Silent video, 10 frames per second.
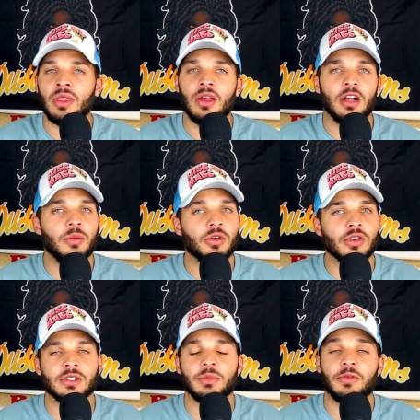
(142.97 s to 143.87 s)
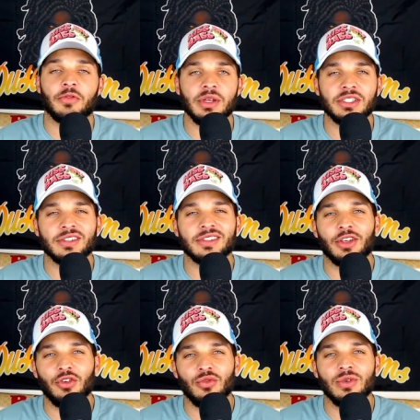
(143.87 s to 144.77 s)
Come across some information. I was like,
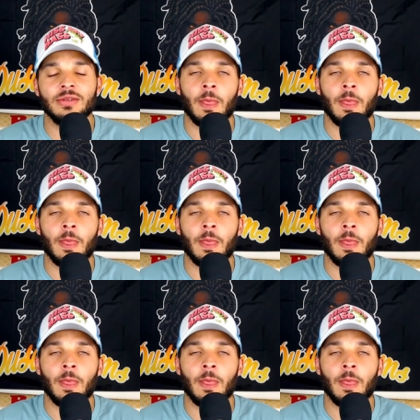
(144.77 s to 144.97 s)
you know what?